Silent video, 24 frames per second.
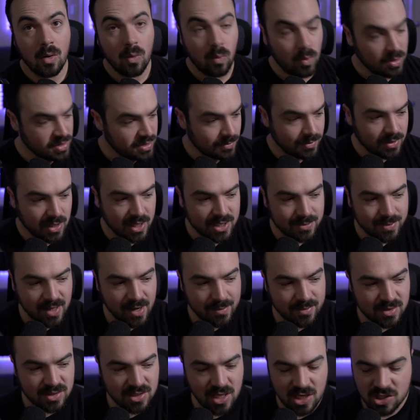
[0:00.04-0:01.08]
What's up, guys? My
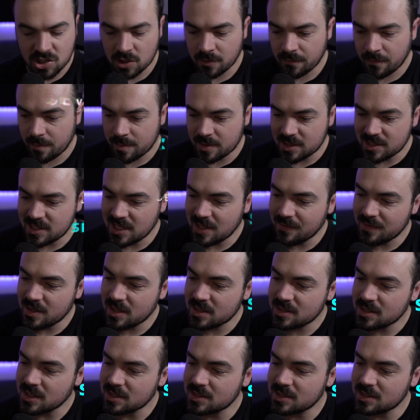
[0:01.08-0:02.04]
name is Section from Deviants,